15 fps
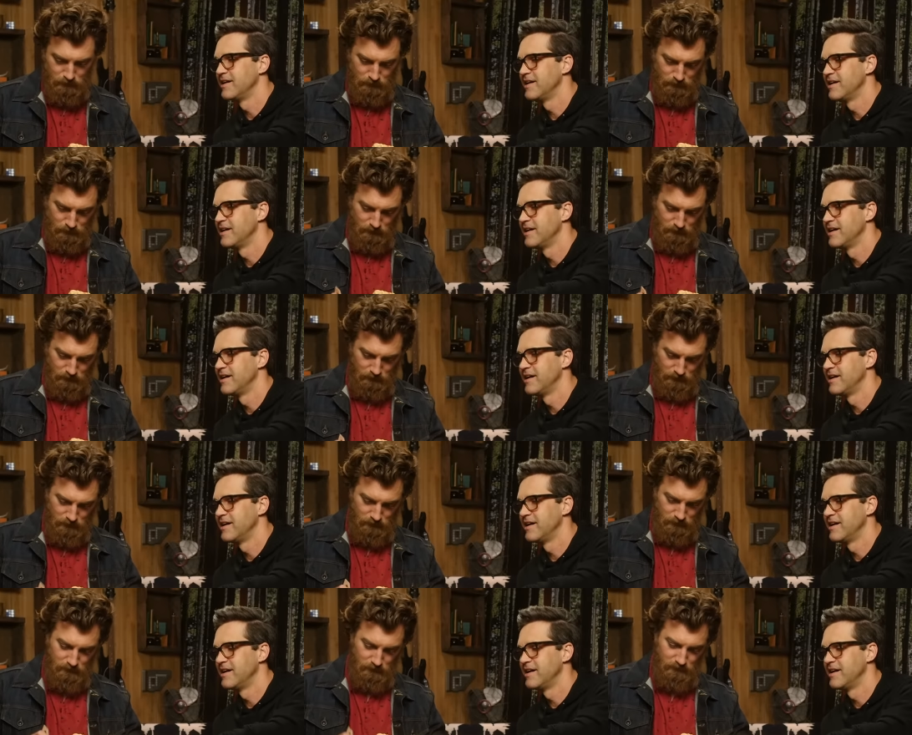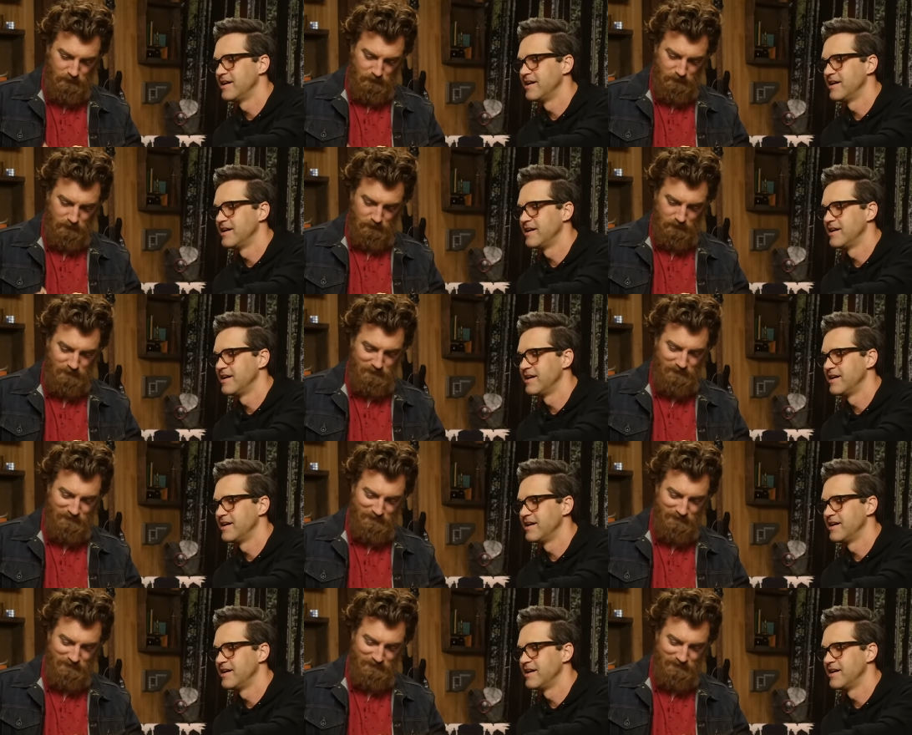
Nothing is said.